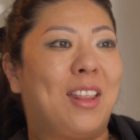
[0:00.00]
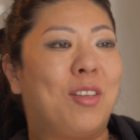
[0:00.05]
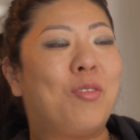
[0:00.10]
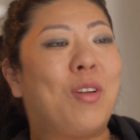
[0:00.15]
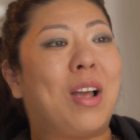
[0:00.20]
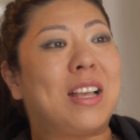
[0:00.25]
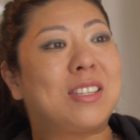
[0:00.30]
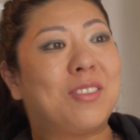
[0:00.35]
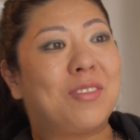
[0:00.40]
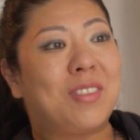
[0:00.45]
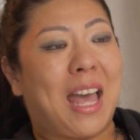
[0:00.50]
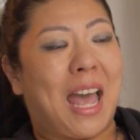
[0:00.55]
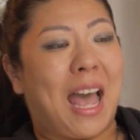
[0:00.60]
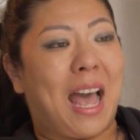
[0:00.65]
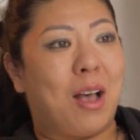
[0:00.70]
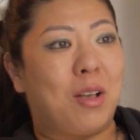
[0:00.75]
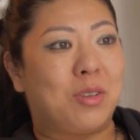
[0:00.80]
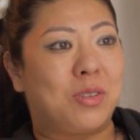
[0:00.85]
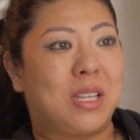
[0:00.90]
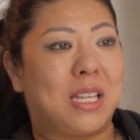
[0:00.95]
and the rest of the
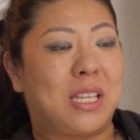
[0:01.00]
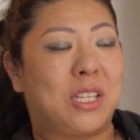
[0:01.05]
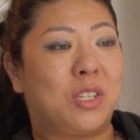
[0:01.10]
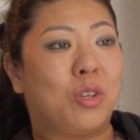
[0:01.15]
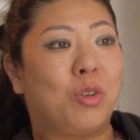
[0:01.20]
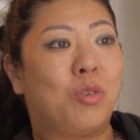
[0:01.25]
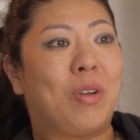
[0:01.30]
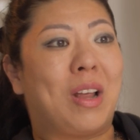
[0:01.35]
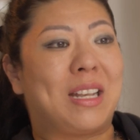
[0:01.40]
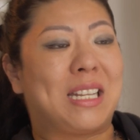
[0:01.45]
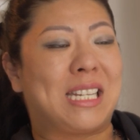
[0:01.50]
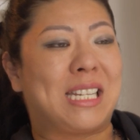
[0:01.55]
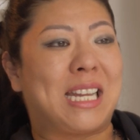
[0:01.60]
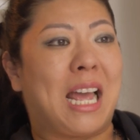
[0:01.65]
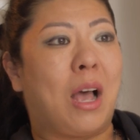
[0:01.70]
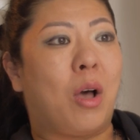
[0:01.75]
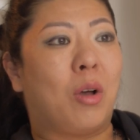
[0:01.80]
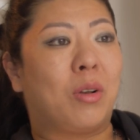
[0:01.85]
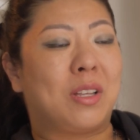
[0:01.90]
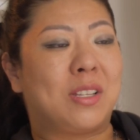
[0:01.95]
house is still rented
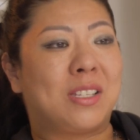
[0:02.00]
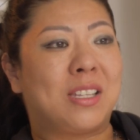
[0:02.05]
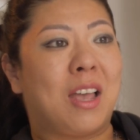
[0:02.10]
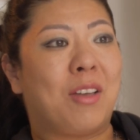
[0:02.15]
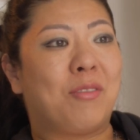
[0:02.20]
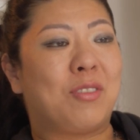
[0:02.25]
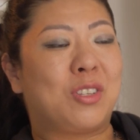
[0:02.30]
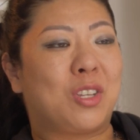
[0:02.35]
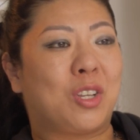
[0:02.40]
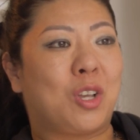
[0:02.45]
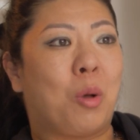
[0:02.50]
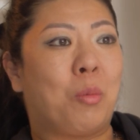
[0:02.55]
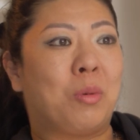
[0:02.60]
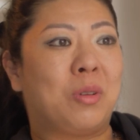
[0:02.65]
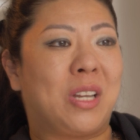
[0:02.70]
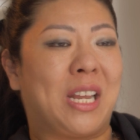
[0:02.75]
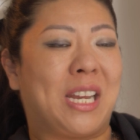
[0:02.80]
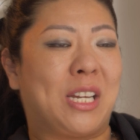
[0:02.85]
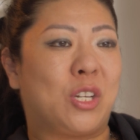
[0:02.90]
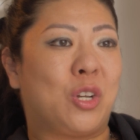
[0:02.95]
out on a service
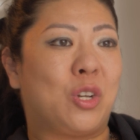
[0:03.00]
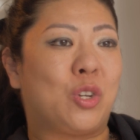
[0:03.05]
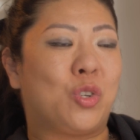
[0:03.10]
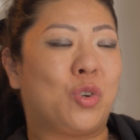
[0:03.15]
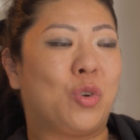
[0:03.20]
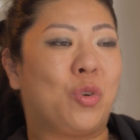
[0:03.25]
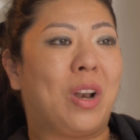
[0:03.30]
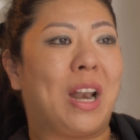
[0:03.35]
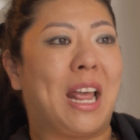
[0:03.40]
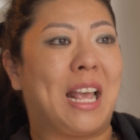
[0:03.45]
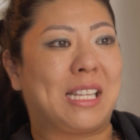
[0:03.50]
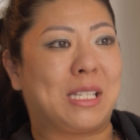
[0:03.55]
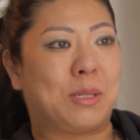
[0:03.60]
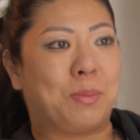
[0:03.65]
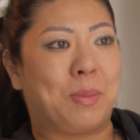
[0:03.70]
accommodation short lets